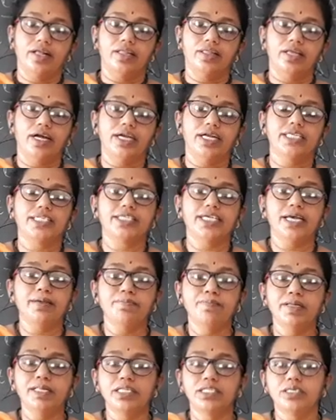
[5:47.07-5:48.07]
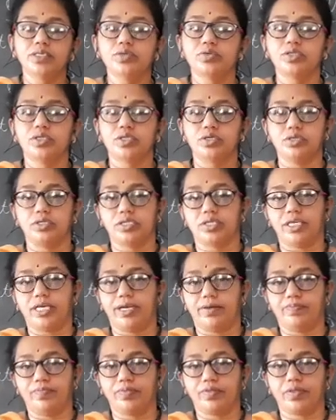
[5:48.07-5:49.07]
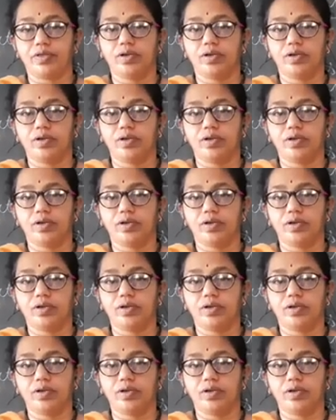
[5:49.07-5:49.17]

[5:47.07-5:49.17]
the disciples used to stay.